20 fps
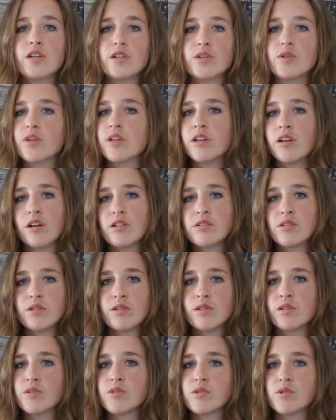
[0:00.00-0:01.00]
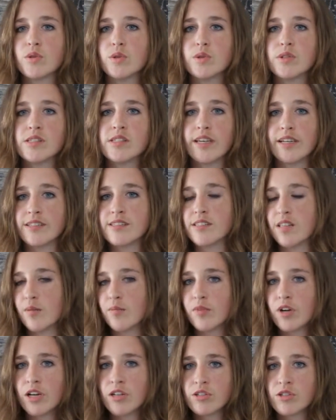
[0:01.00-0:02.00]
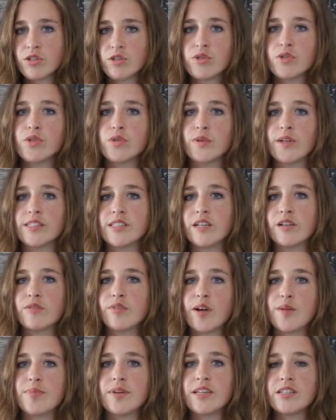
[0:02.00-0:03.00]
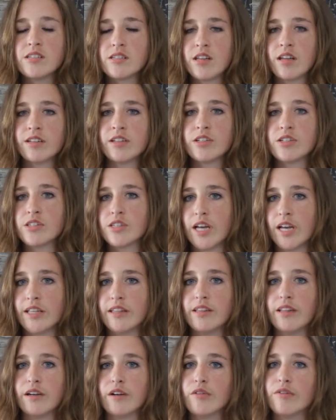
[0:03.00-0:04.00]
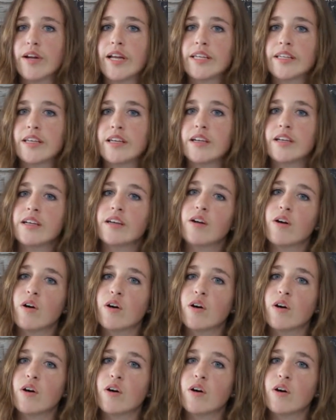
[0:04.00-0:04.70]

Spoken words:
You can also use tools like SEMrush to identify pages on your site that are ranking